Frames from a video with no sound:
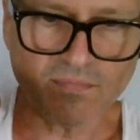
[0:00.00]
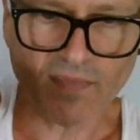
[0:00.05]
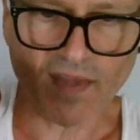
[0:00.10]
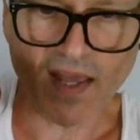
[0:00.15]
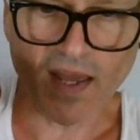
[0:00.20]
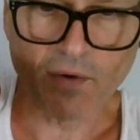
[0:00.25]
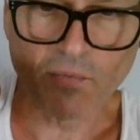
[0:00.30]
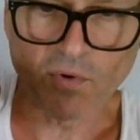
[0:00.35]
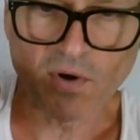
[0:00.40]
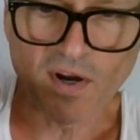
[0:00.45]

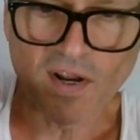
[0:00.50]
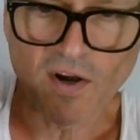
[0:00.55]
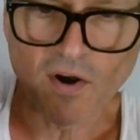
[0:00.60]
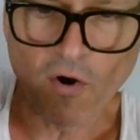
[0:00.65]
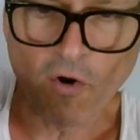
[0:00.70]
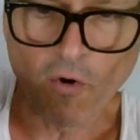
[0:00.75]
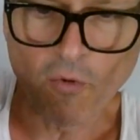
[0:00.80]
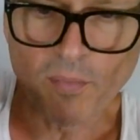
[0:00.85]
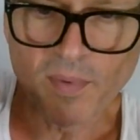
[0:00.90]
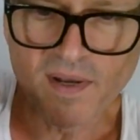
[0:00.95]
And we're going to
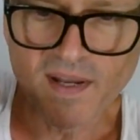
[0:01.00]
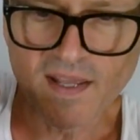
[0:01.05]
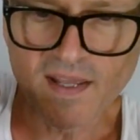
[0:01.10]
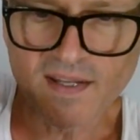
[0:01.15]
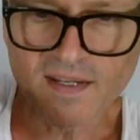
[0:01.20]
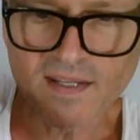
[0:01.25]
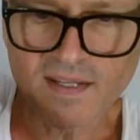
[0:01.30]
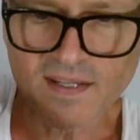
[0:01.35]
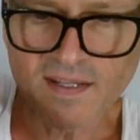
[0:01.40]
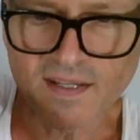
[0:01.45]
open
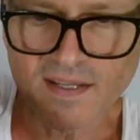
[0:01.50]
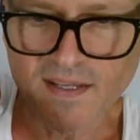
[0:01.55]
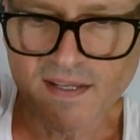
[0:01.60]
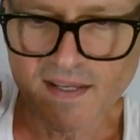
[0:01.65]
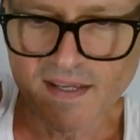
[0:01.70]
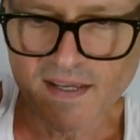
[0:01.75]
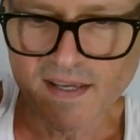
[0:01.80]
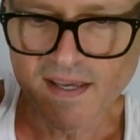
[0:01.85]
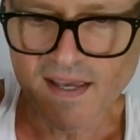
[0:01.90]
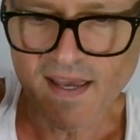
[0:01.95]
it
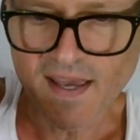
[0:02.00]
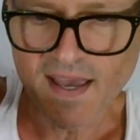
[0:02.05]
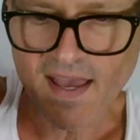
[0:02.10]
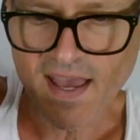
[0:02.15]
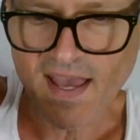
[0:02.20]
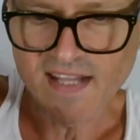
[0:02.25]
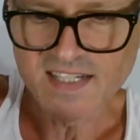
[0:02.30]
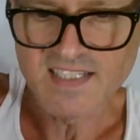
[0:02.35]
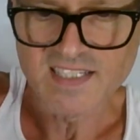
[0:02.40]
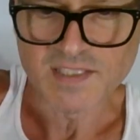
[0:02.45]

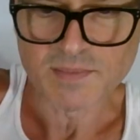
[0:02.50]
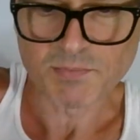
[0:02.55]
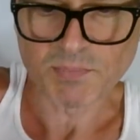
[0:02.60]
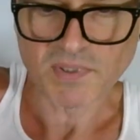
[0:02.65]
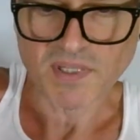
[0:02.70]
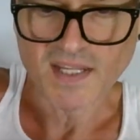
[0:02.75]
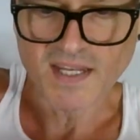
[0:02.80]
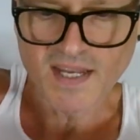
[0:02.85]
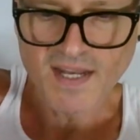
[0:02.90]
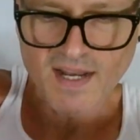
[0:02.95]
and
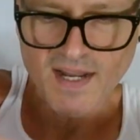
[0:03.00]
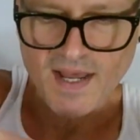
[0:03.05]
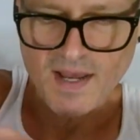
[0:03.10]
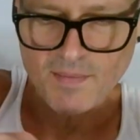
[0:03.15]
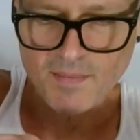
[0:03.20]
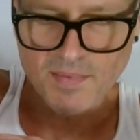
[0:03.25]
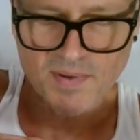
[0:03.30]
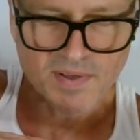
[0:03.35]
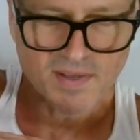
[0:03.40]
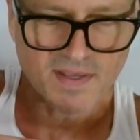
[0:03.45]
split it
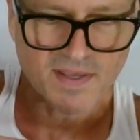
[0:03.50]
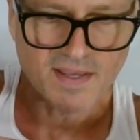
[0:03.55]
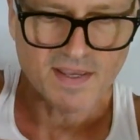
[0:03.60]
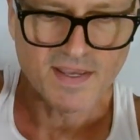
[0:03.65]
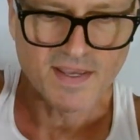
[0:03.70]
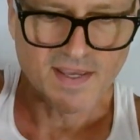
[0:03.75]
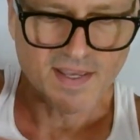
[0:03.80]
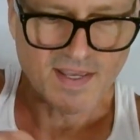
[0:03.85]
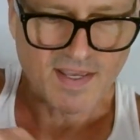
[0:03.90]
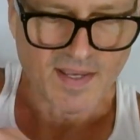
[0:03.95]
up
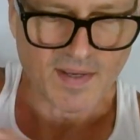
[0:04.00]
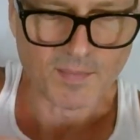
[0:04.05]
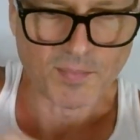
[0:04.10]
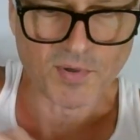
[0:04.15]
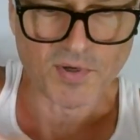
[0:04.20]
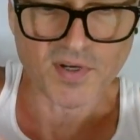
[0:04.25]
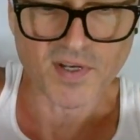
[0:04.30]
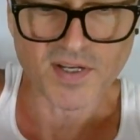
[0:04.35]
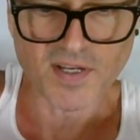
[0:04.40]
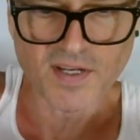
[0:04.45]
and
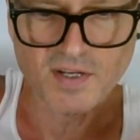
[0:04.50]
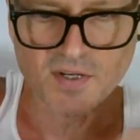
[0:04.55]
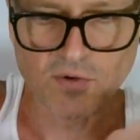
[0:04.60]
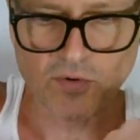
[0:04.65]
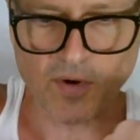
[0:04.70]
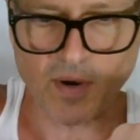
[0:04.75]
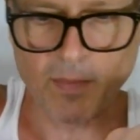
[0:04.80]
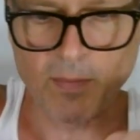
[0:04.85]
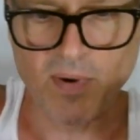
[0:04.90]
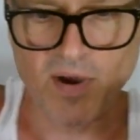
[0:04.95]
put it into
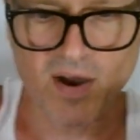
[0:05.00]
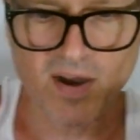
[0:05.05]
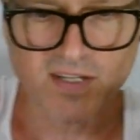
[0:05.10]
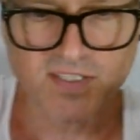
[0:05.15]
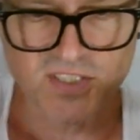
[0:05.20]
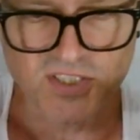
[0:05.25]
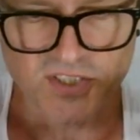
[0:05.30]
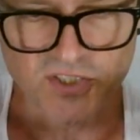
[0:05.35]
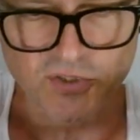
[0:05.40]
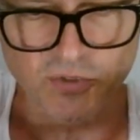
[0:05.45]
our
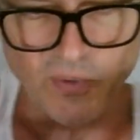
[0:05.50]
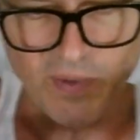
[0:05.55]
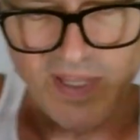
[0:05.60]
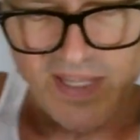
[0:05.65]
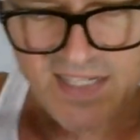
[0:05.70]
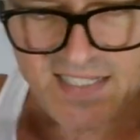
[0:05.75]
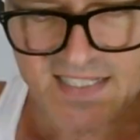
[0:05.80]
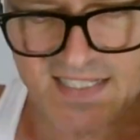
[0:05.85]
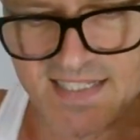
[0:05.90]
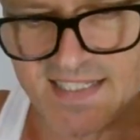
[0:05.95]
boxes so we
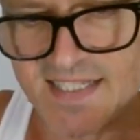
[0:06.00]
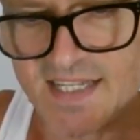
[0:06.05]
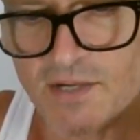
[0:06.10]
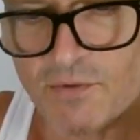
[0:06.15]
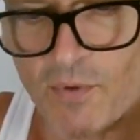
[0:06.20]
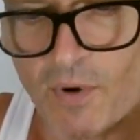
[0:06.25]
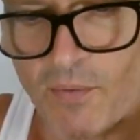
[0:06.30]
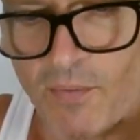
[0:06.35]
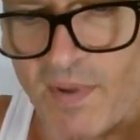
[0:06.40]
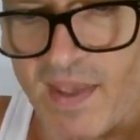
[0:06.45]
can see
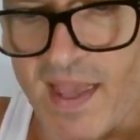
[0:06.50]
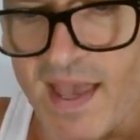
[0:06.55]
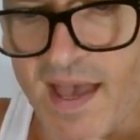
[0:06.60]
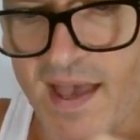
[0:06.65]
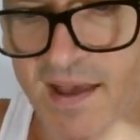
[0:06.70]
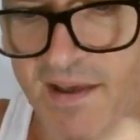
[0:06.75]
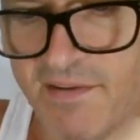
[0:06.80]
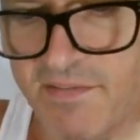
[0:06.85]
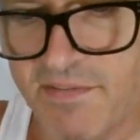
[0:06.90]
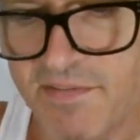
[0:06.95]
what we
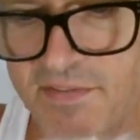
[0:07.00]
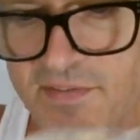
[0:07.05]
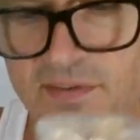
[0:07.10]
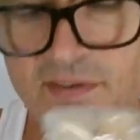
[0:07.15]
have.